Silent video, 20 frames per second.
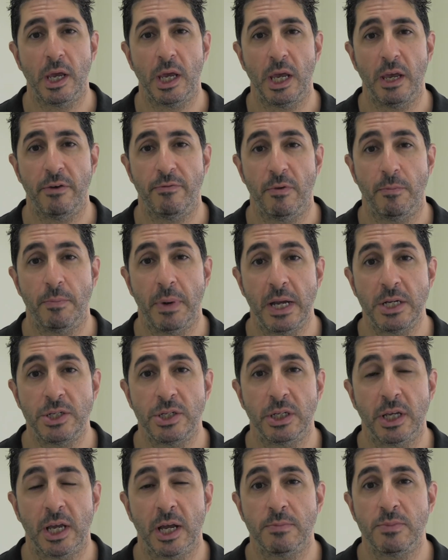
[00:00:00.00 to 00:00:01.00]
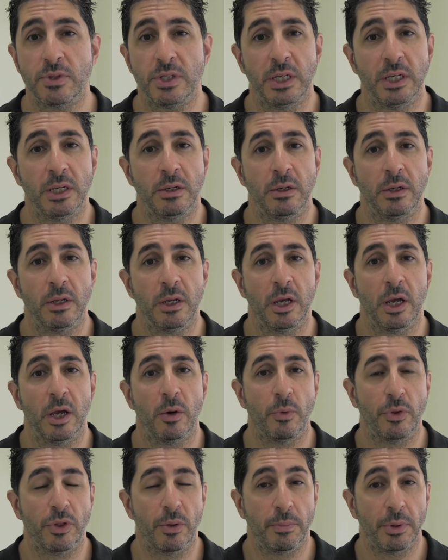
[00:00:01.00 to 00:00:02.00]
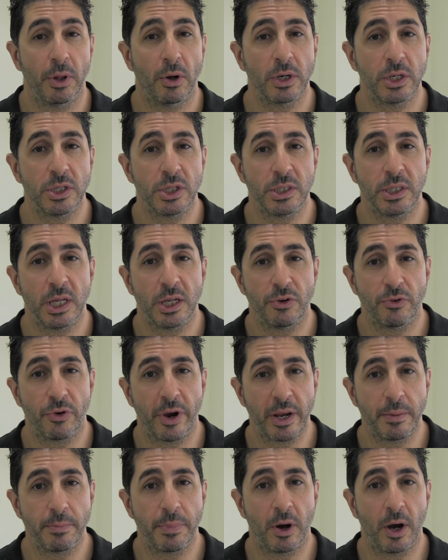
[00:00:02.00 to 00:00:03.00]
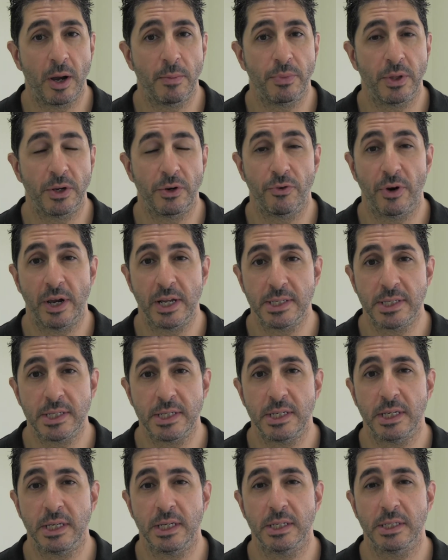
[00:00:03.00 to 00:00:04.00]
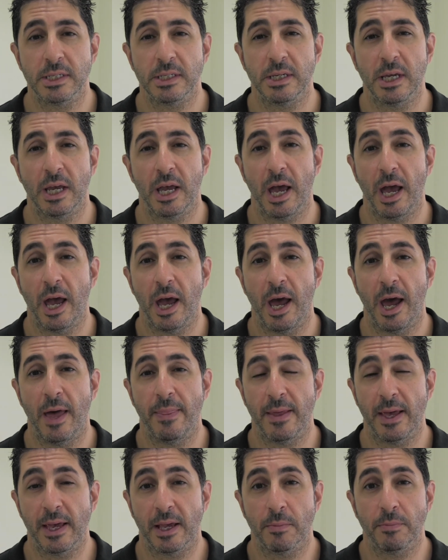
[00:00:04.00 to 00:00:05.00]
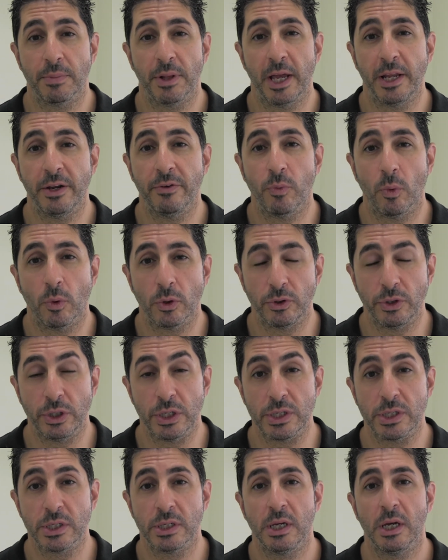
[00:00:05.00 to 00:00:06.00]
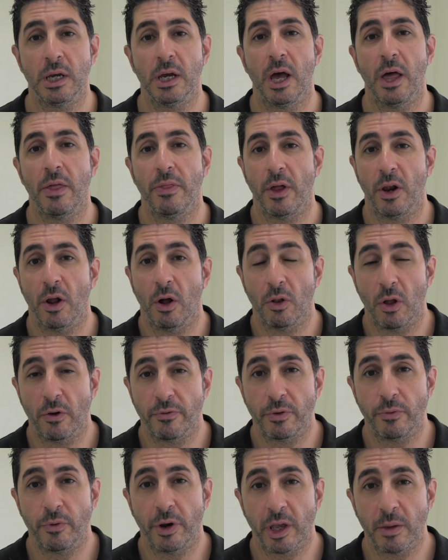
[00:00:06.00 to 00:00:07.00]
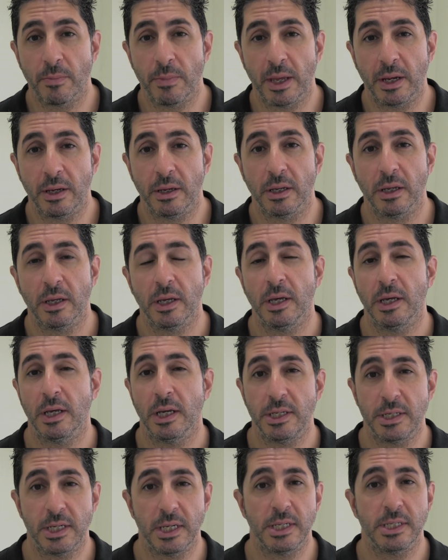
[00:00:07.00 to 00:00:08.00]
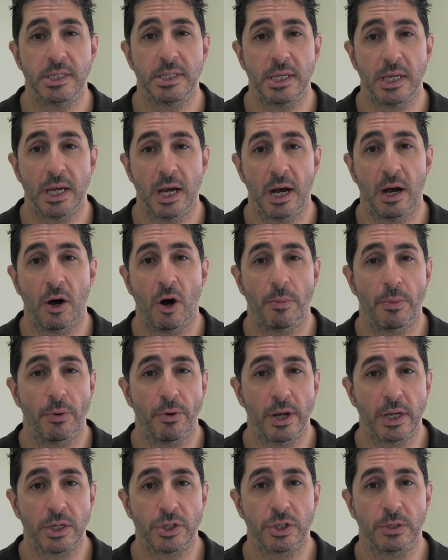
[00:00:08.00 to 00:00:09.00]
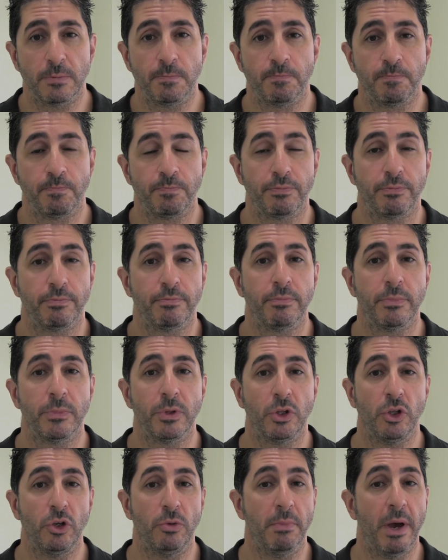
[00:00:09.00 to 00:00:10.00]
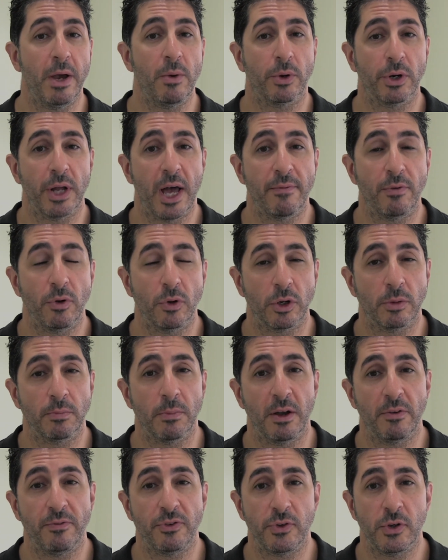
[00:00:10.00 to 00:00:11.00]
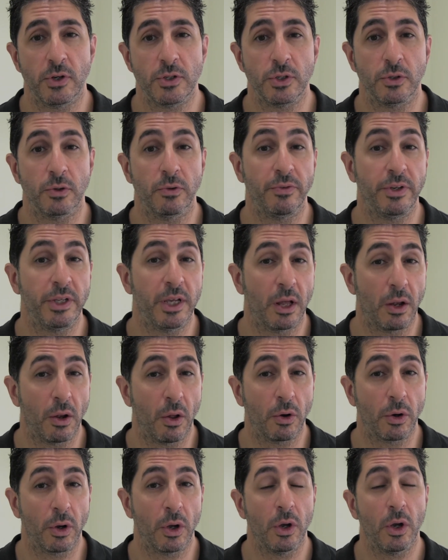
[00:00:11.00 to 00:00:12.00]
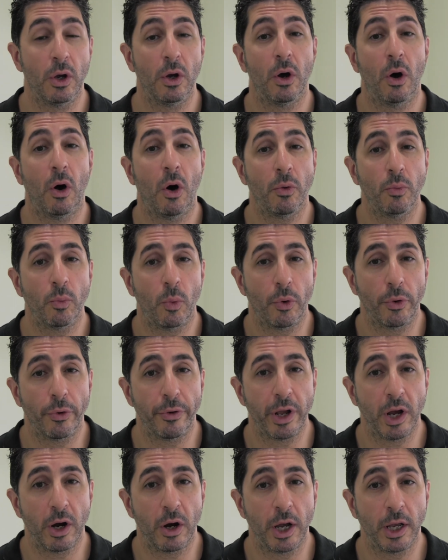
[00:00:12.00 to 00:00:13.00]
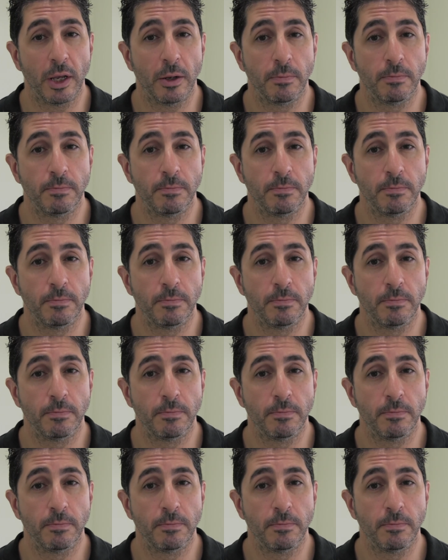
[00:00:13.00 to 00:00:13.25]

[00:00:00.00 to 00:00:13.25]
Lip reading: If a patient comes in with a blockage in their drain pipe that drains the tears, and they complain of wateriness, then I'll often recommend a DCR operation. You may want to have a look at my surgical video log on watery eye.